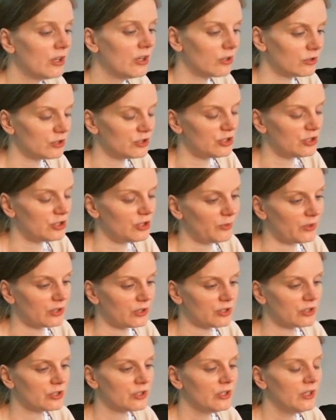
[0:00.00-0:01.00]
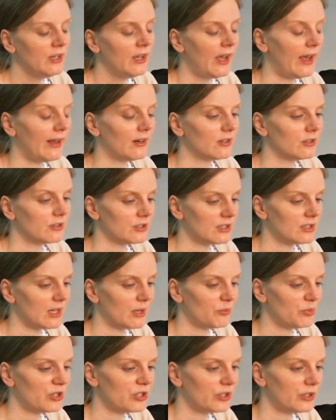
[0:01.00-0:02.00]
consumers and
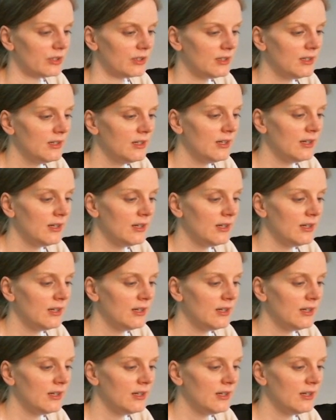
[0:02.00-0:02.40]
consumption.